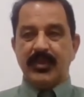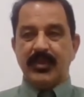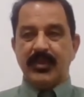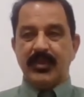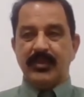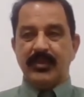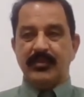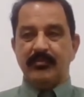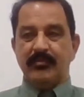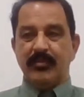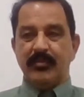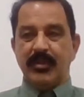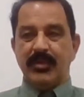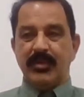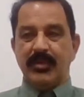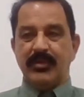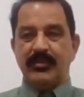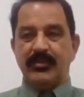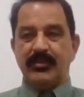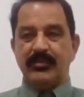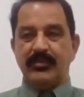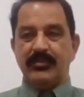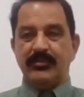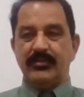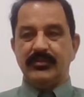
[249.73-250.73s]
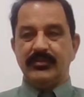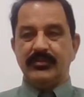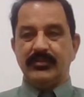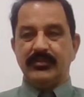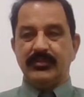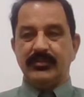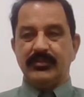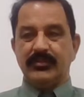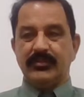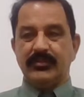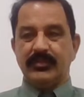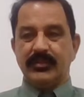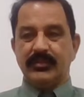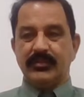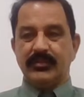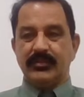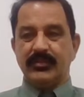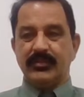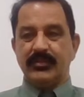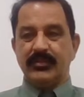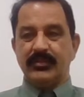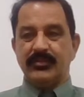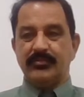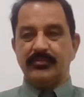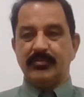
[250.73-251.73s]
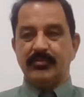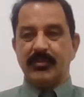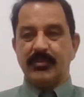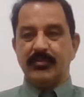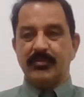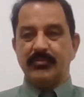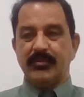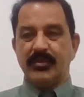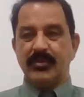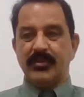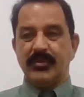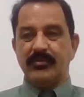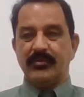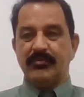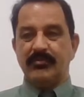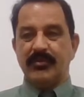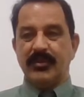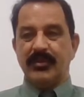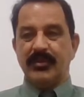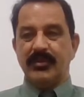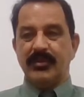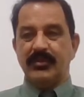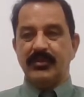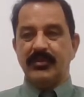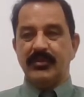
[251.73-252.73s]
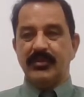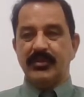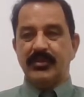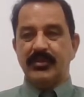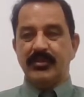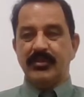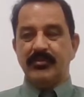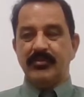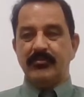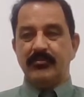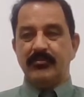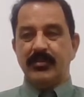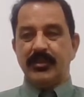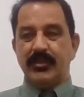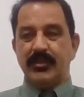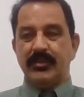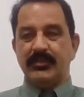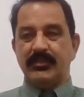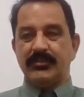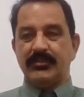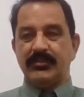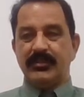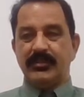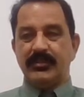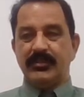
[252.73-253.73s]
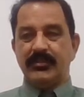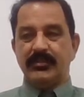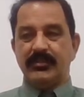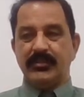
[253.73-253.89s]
and built. The structure is properly fine placed,